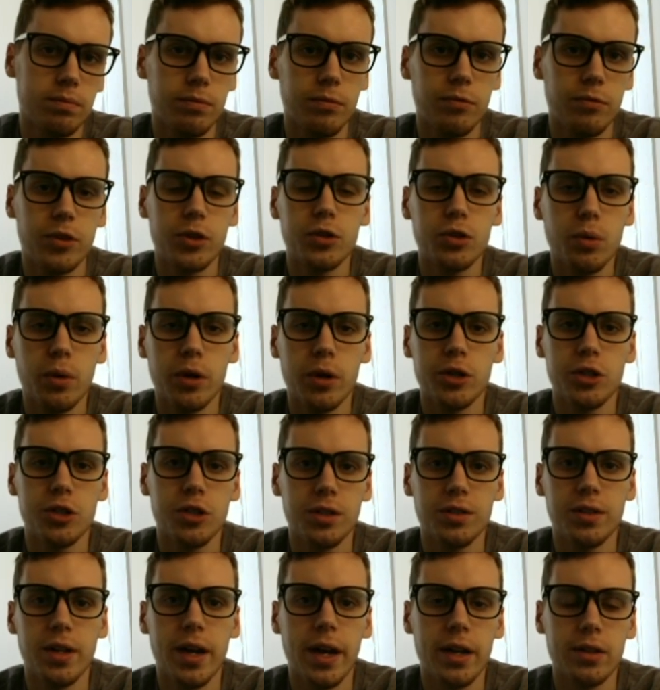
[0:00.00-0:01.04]
first question you
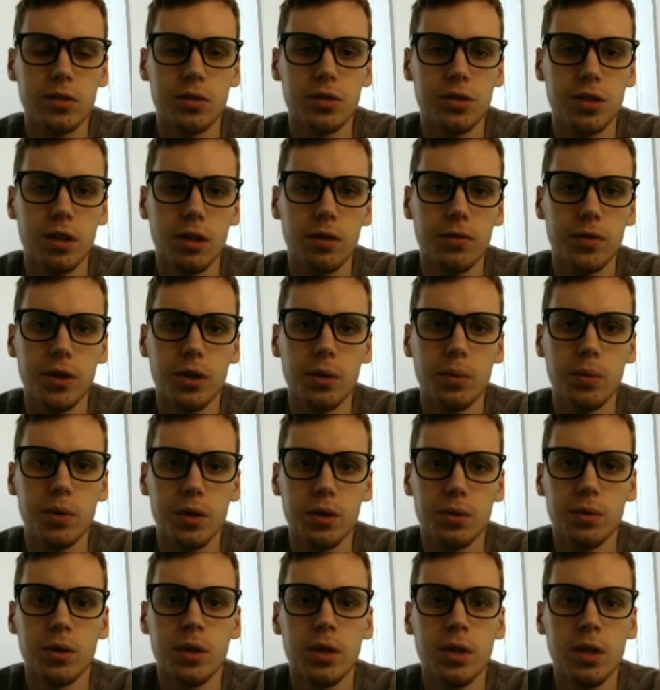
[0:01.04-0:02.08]
need to ask yourself, when
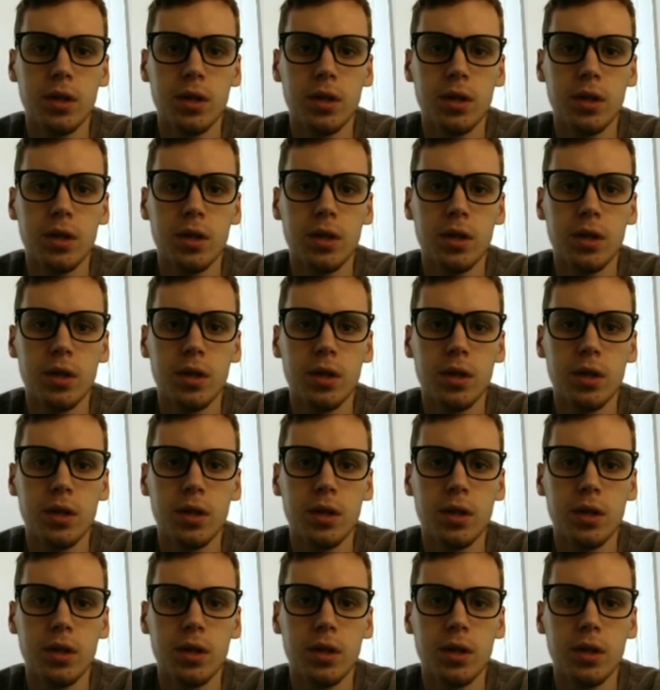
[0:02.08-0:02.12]
you